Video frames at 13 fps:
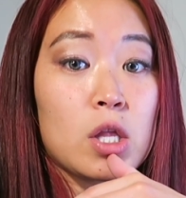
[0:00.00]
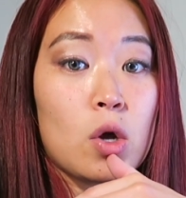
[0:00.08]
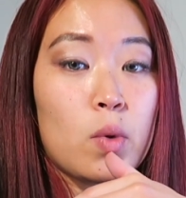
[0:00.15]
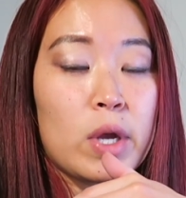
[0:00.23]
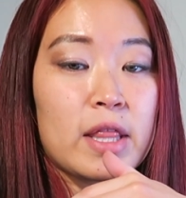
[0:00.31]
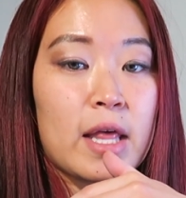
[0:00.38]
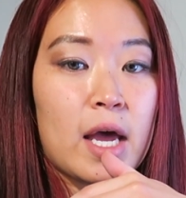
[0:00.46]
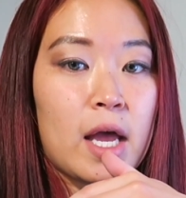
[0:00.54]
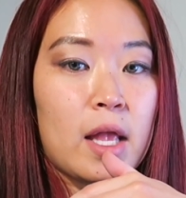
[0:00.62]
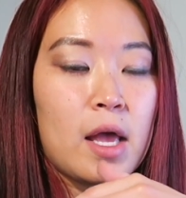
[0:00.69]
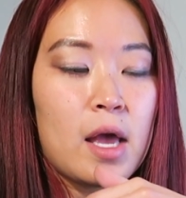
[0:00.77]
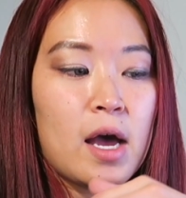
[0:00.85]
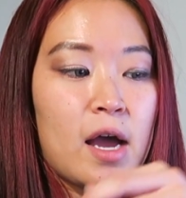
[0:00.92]
knowing
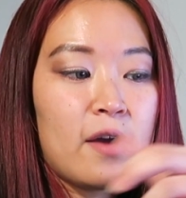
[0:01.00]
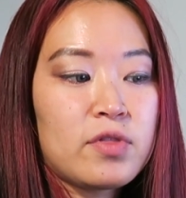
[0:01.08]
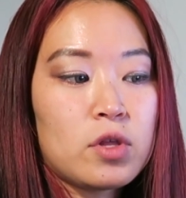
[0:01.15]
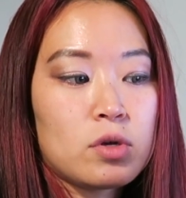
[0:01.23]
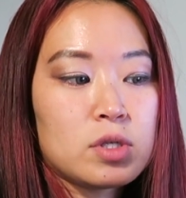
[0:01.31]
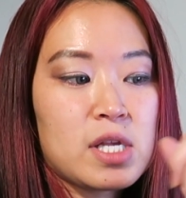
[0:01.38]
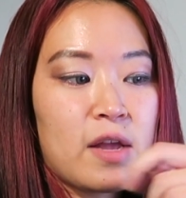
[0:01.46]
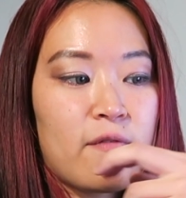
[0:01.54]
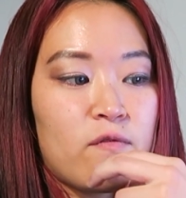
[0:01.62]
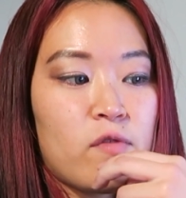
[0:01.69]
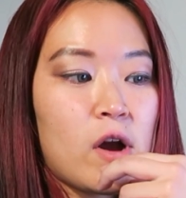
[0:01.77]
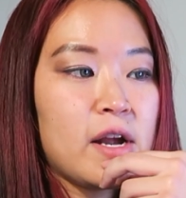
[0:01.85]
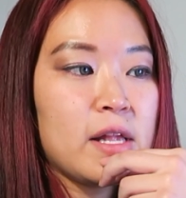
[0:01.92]
that I have Thursday and
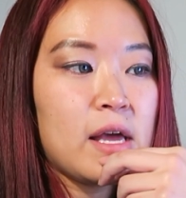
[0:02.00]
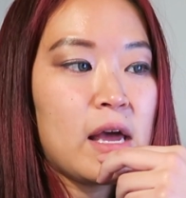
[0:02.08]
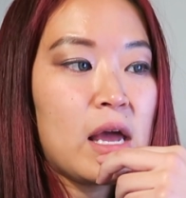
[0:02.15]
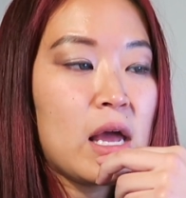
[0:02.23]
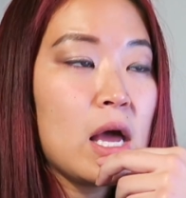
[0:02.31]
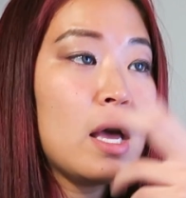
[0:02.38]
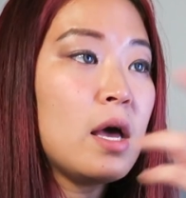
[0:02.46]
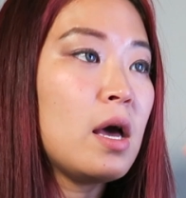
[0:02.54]
Friday,